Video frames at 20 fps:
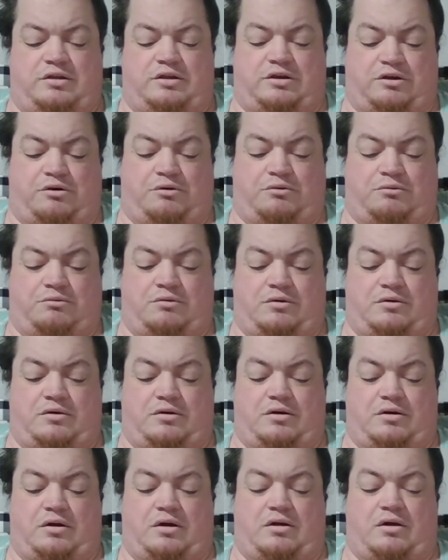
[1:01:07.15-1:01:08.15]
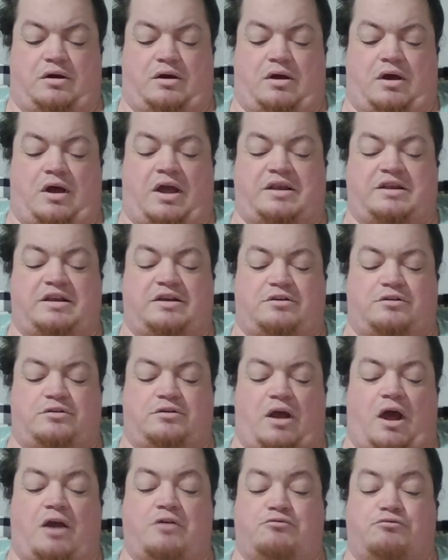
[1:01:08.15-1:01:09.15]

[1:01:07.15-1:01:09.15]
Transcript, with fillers: You know, I didn't,